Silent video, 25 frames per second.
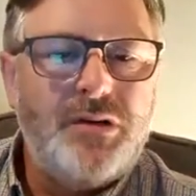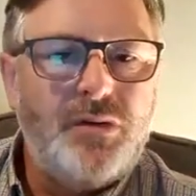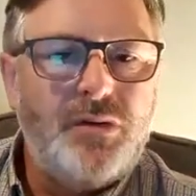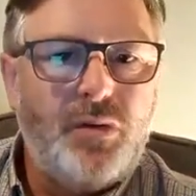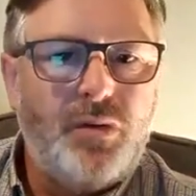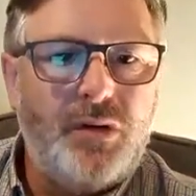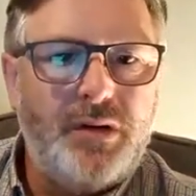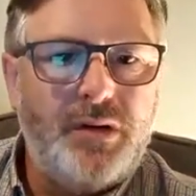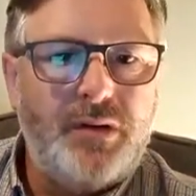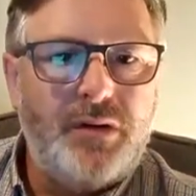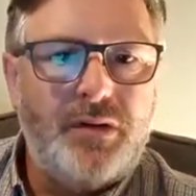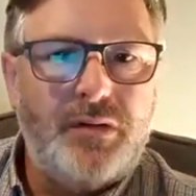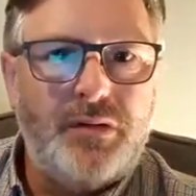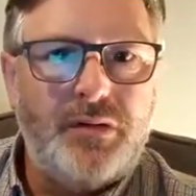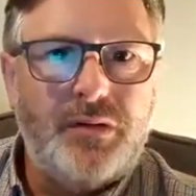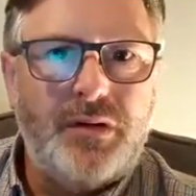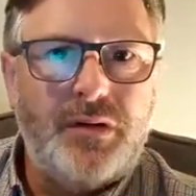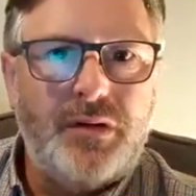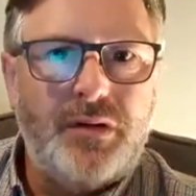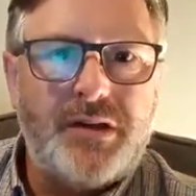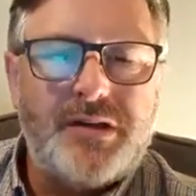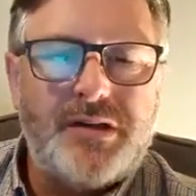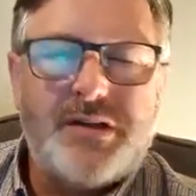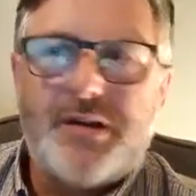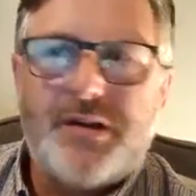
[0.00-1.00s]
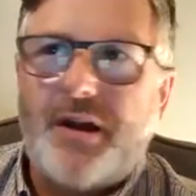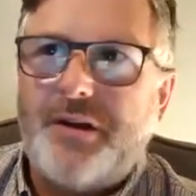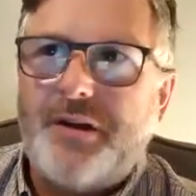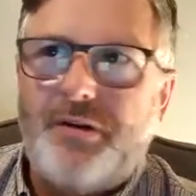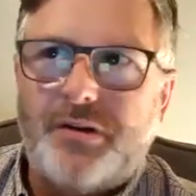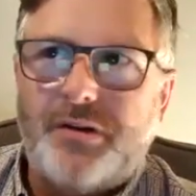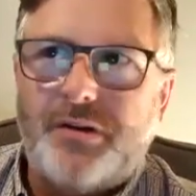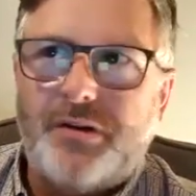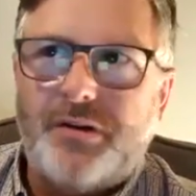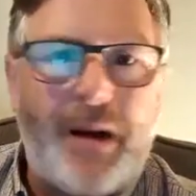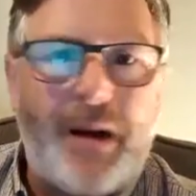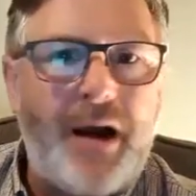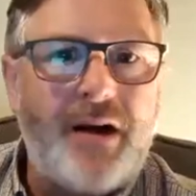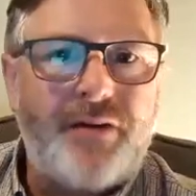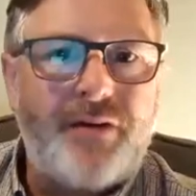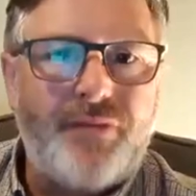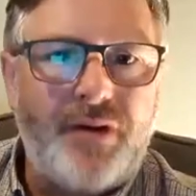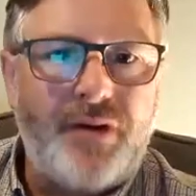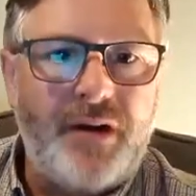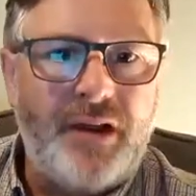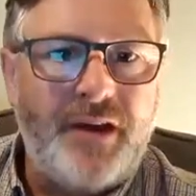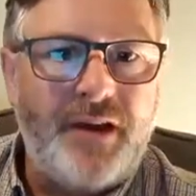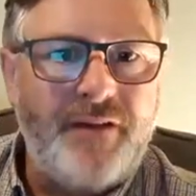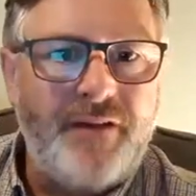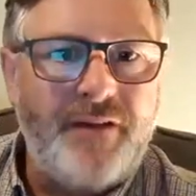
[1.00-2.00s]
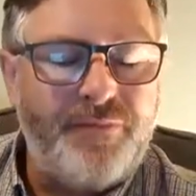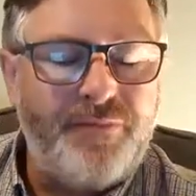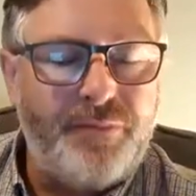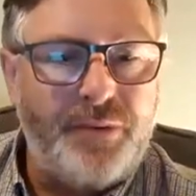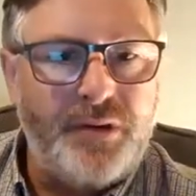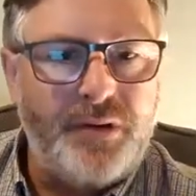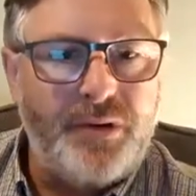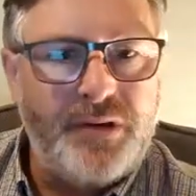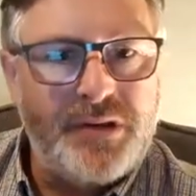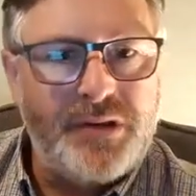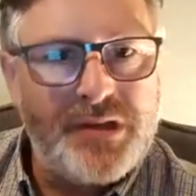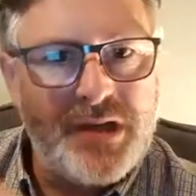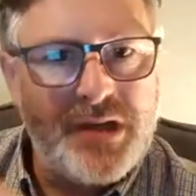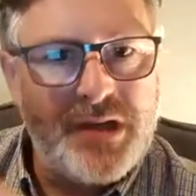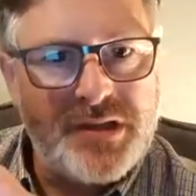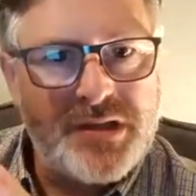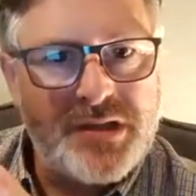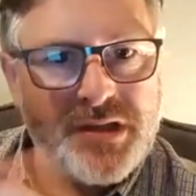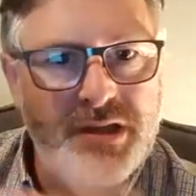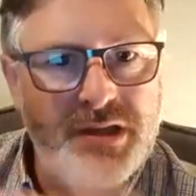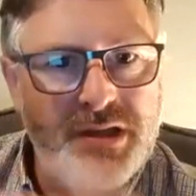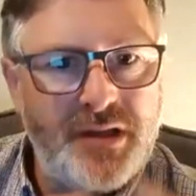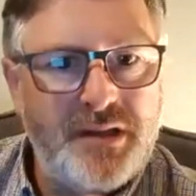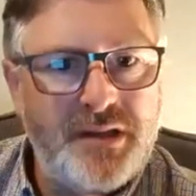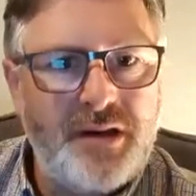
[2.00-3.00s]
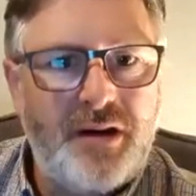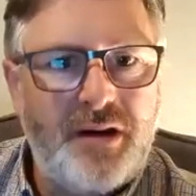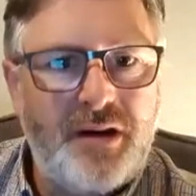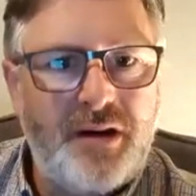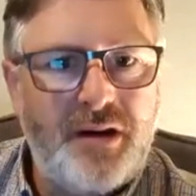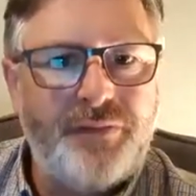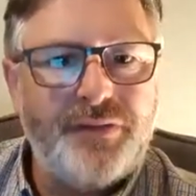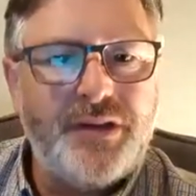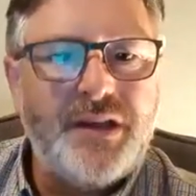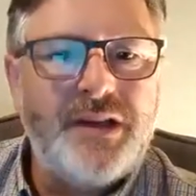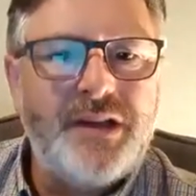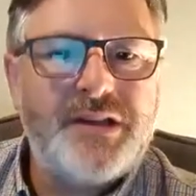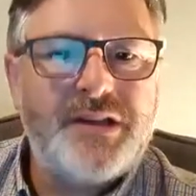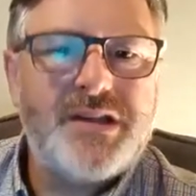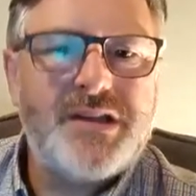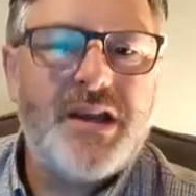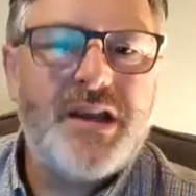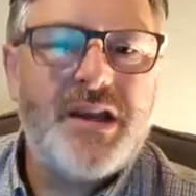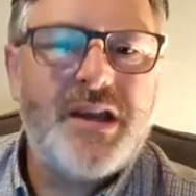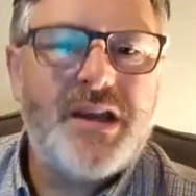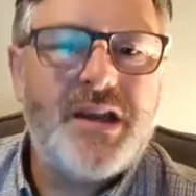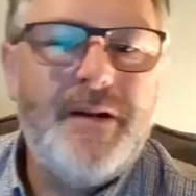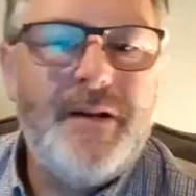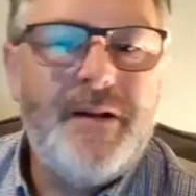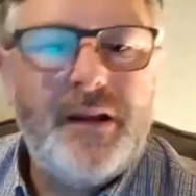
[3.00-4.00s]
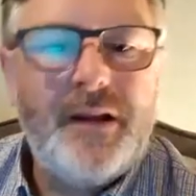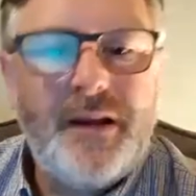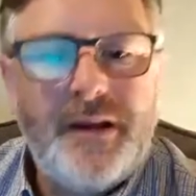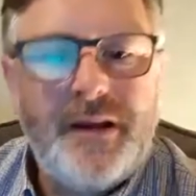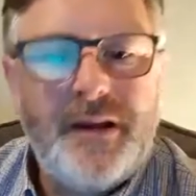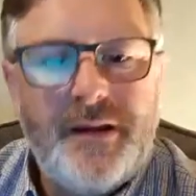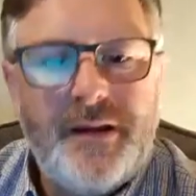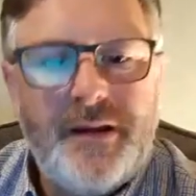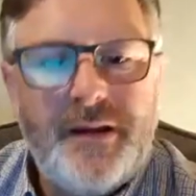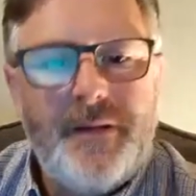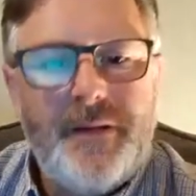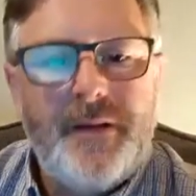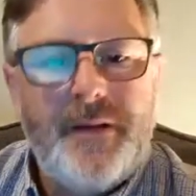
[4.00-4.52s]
But uh, I know it's part of our life, but it's, it's I often think it's a, uh,